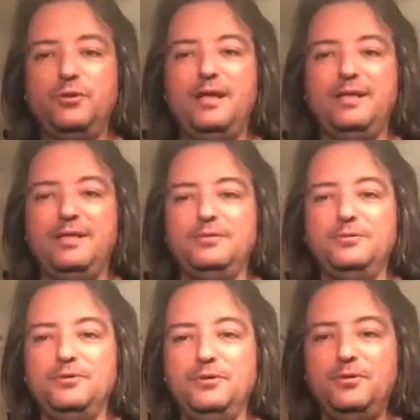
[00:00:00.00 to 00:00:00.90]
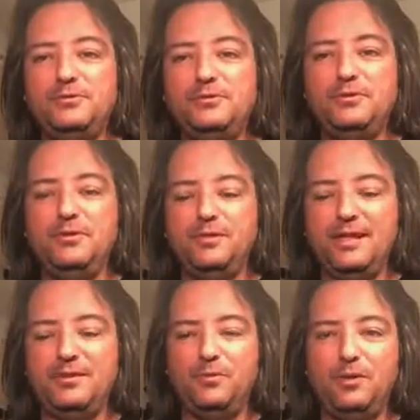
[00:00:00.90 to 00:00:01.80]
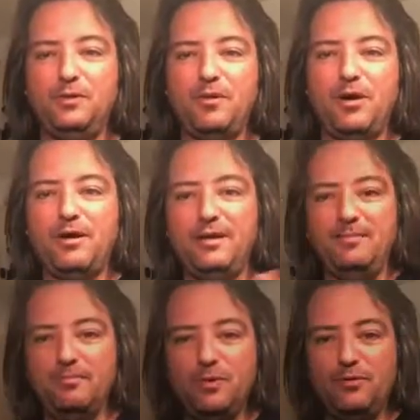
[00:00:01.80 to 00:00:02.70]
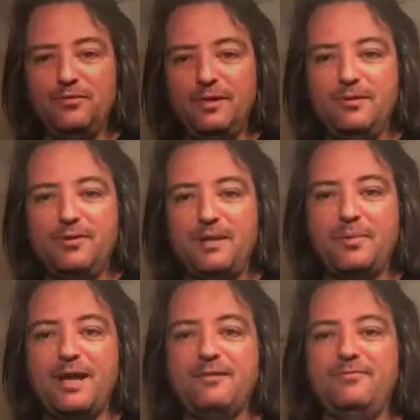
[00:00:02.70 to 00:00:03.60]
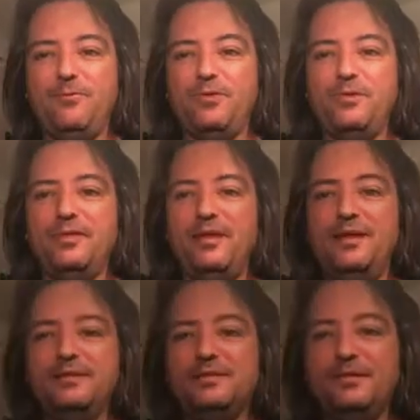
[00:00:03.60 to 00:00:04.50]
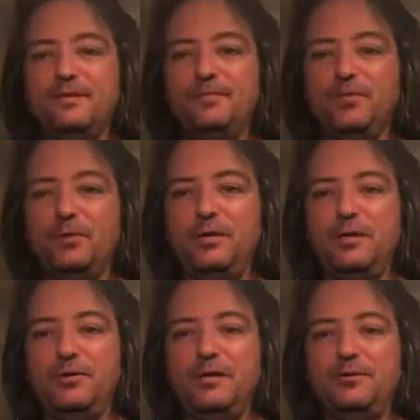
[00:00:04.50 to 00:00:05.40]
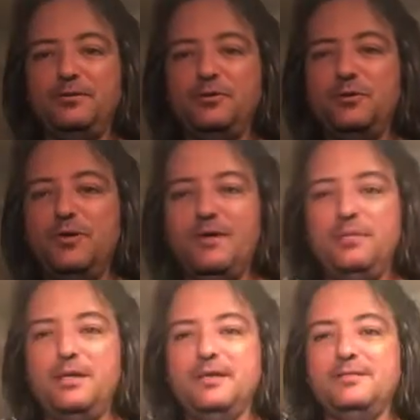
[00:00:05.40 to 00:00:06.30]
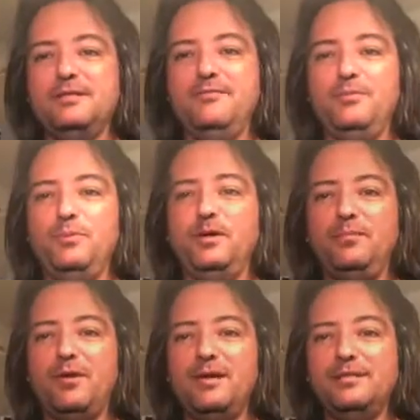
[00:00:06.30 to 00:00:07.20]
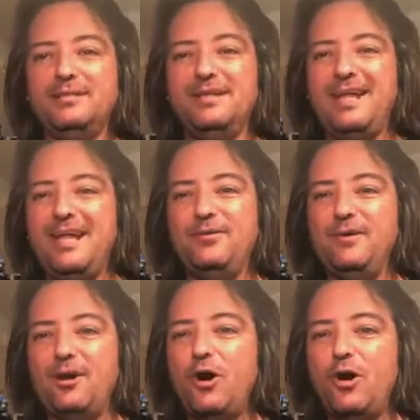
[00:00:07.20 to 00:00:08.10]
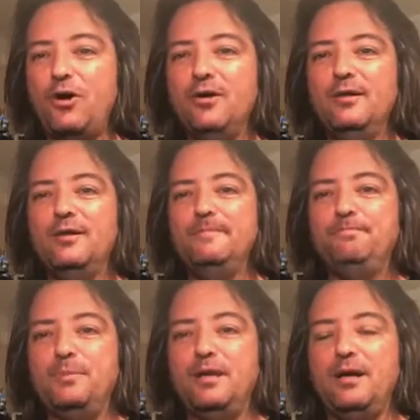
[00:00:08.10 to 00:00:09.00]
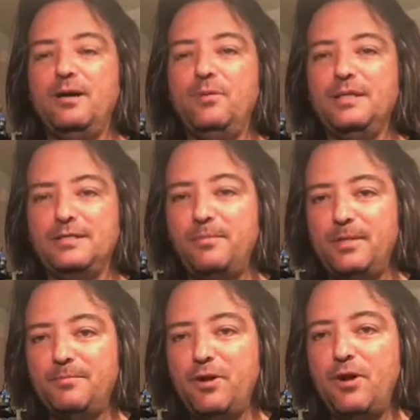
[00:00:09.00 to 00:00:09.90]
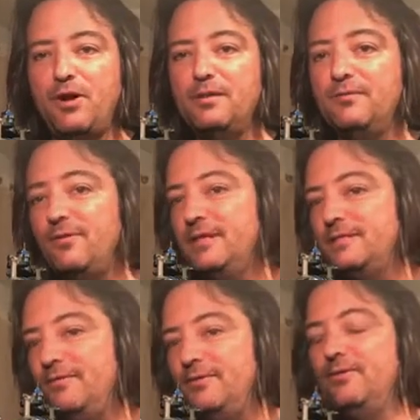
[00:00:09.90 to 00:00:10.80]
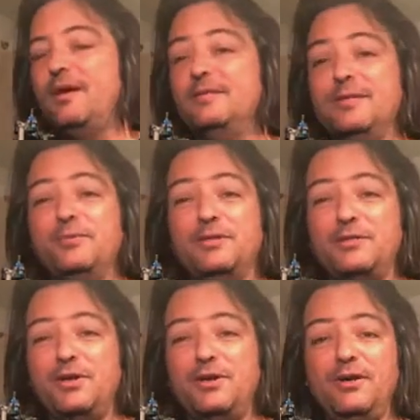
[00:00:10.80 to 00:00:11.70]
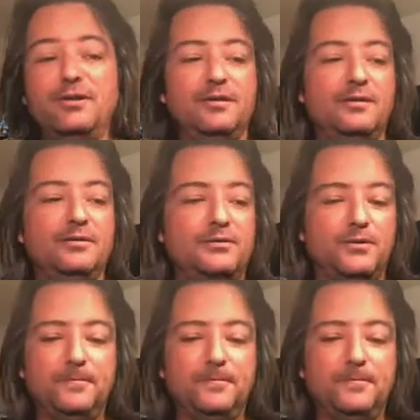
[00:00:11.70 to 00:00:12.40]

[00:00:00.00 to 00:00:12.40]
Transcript: The joint gets loose. You can take the wheelie bar and move it right back and forth, and it's a really critical joint because if the wheelie bar gets at an angle at all, when it's up on the bar and the front end's off the ground, it's going to want to turn.